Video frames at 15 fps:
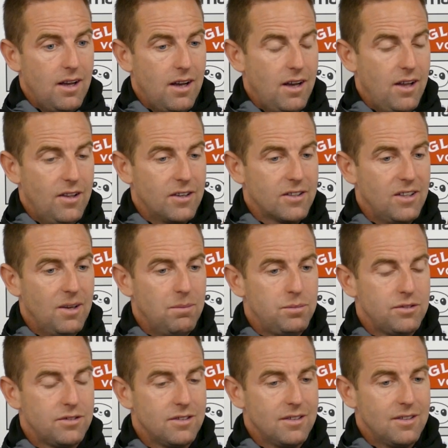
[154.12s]
Other
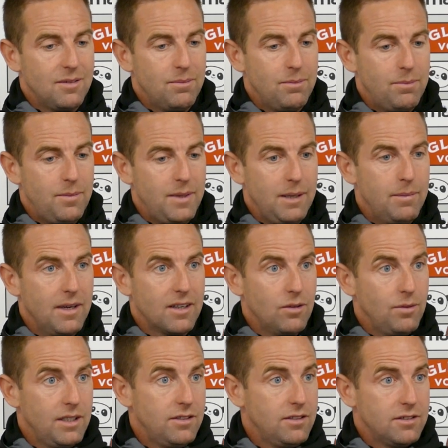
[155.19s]
clubs pay bigger
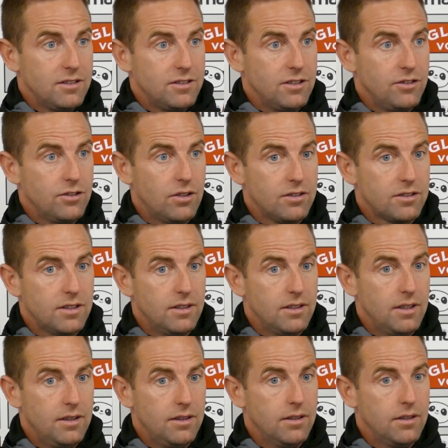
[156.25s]
wages than St Johnstone,
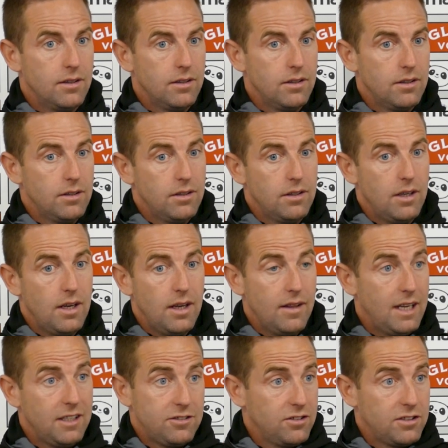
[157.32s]
and
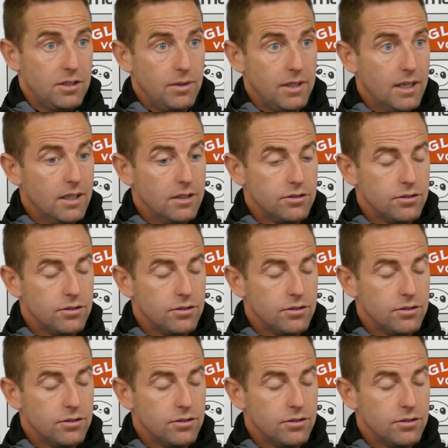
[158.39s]
that's just the way it is.